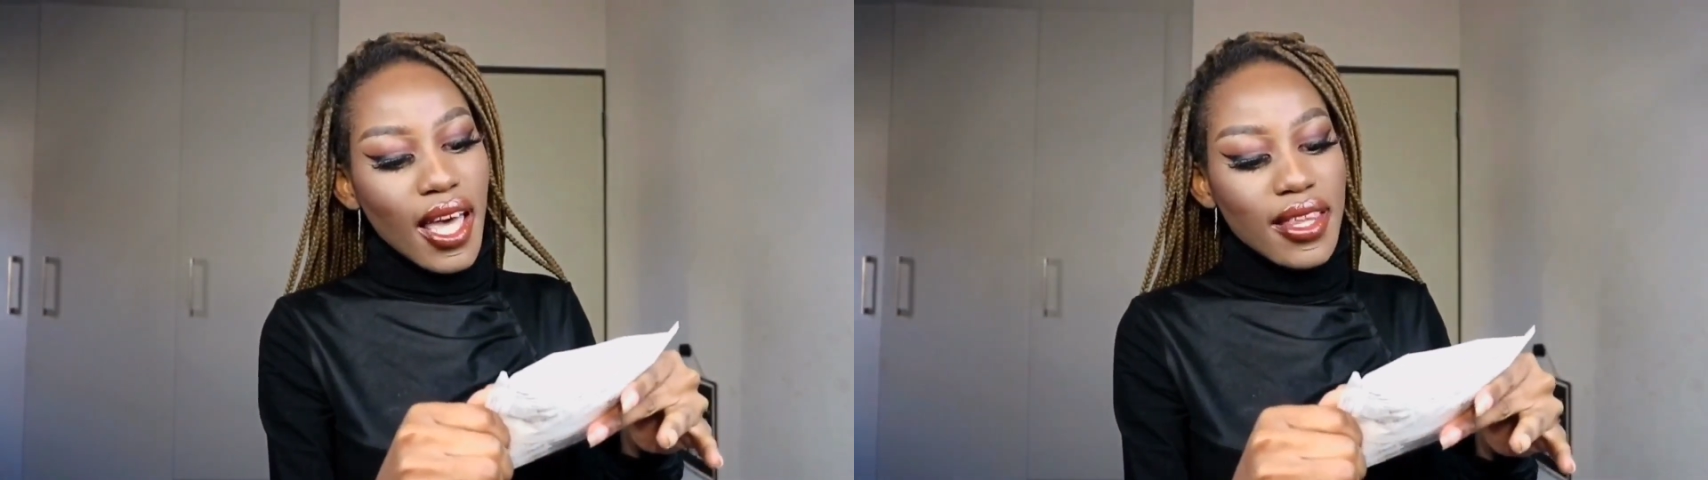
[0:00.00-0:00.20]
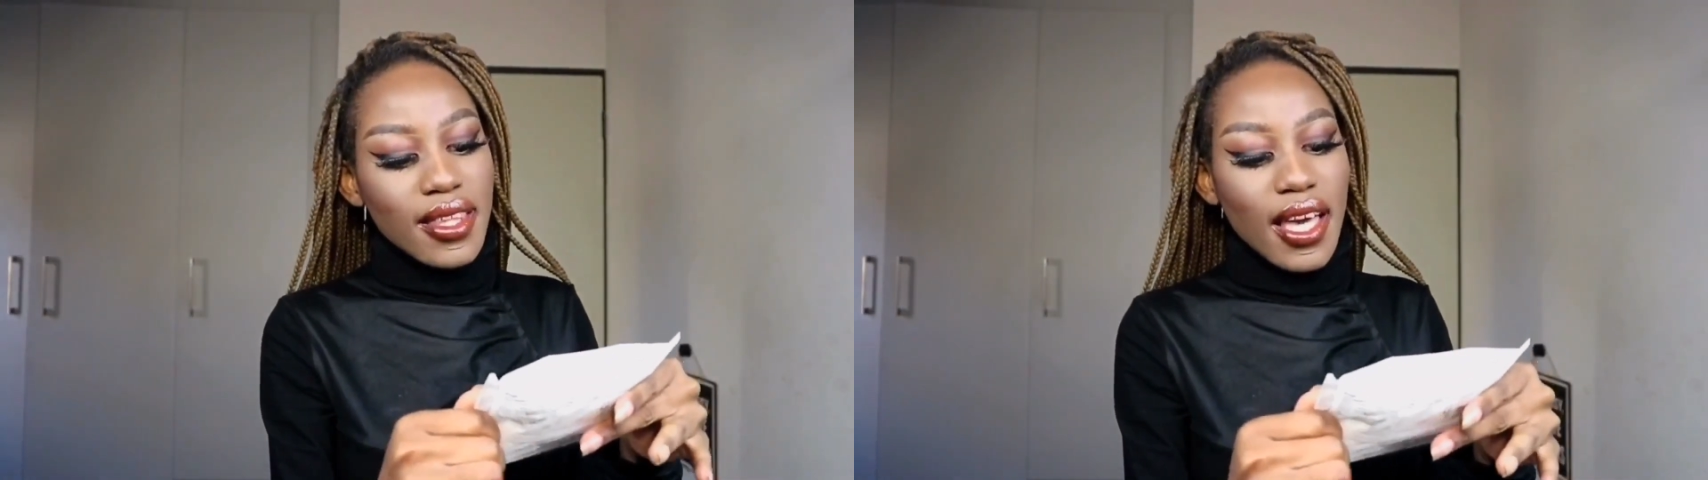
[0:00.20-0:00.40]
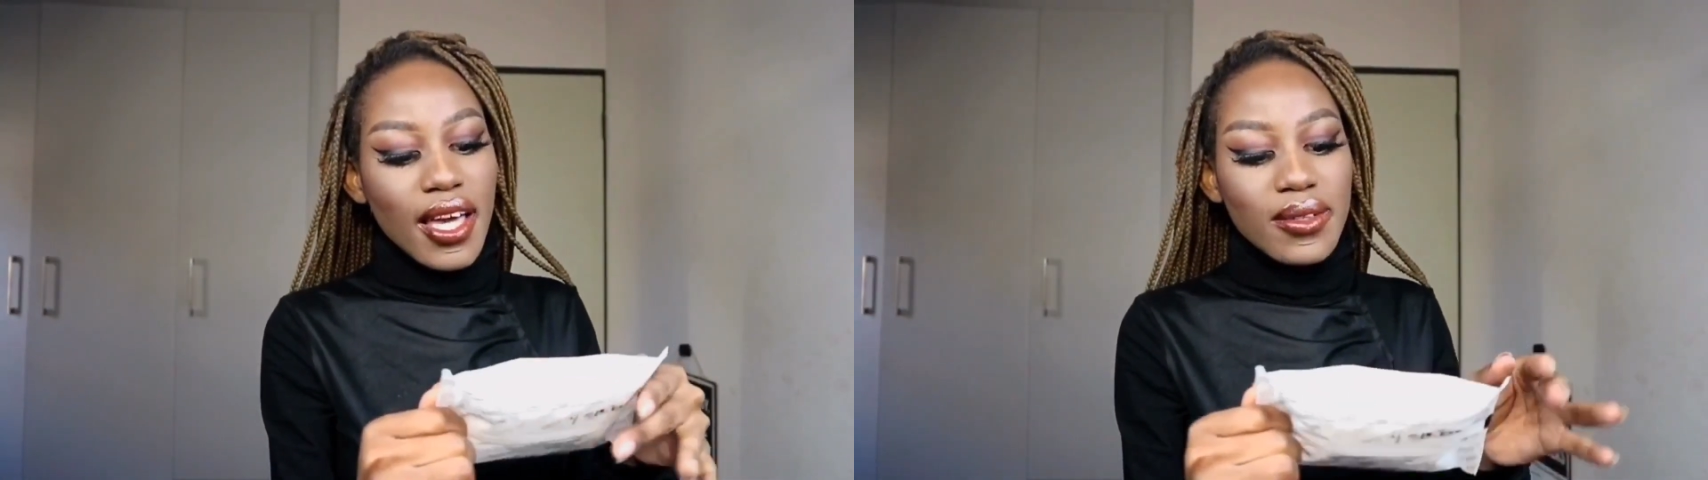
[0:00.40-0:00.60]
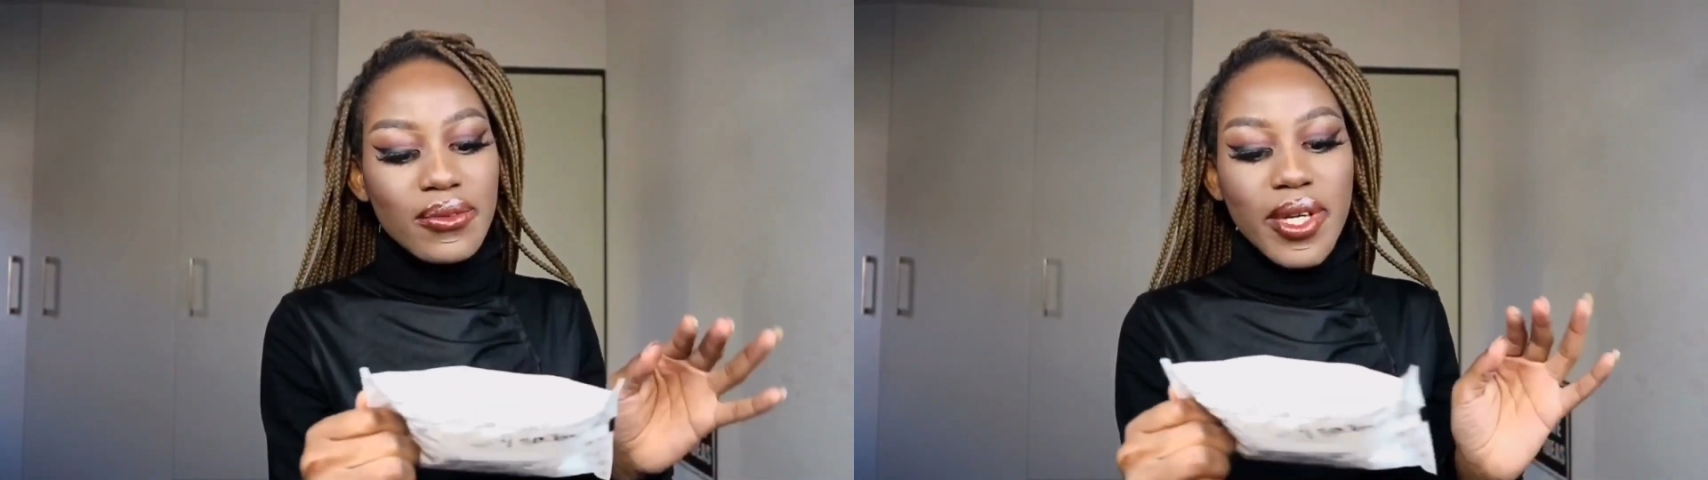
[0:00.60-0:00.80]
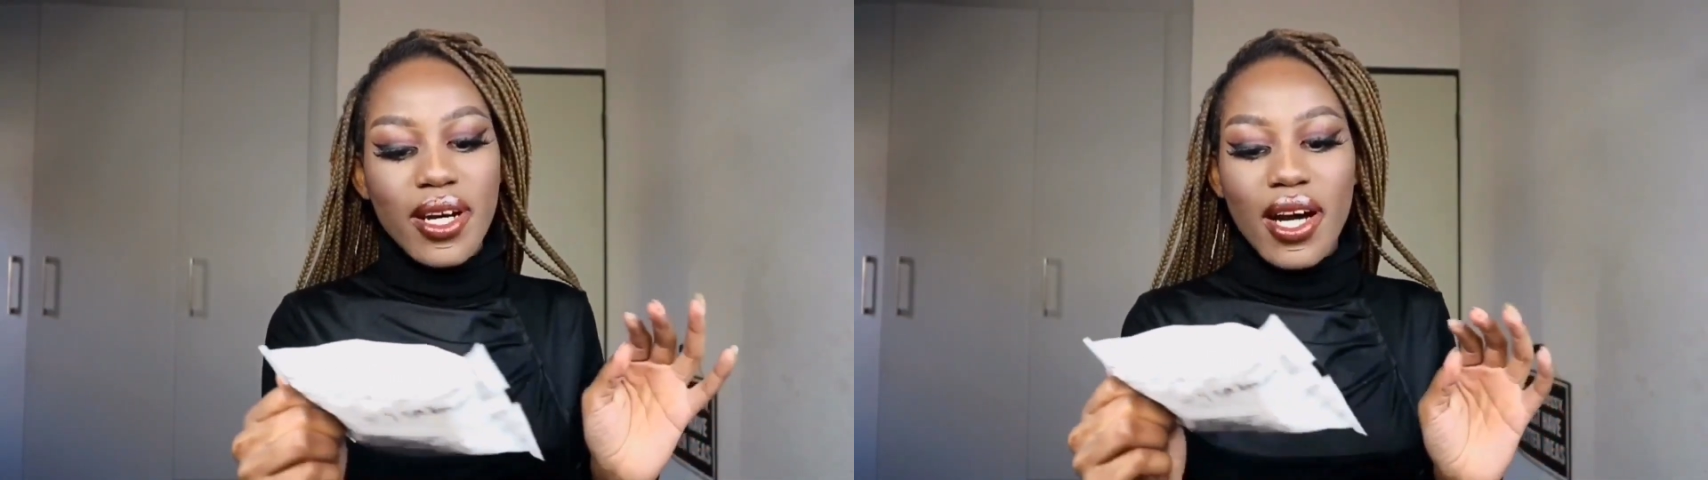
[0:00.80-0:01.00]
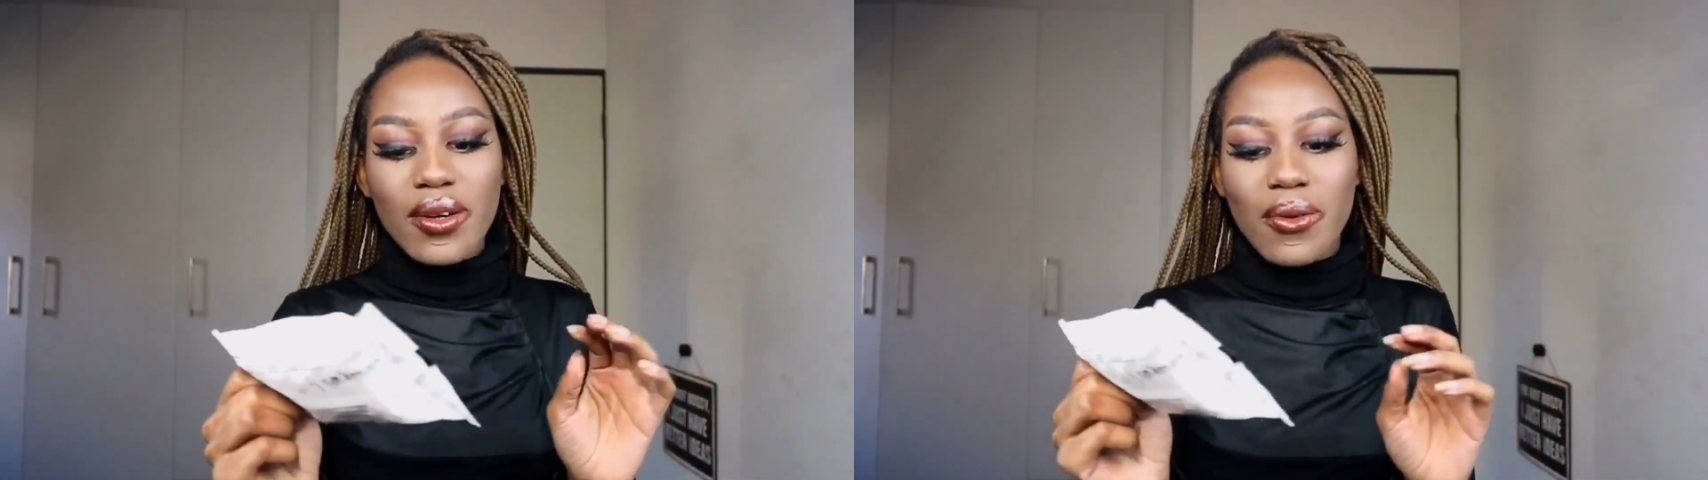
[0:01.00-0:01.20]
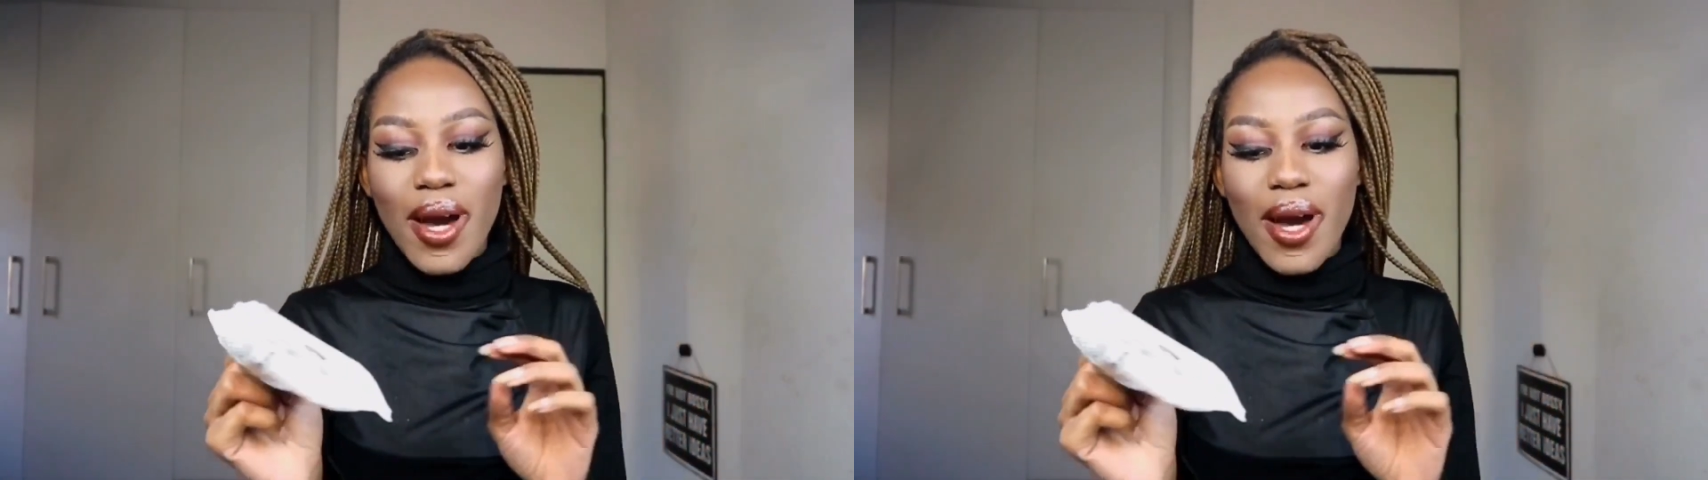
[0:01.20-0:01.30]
And then we got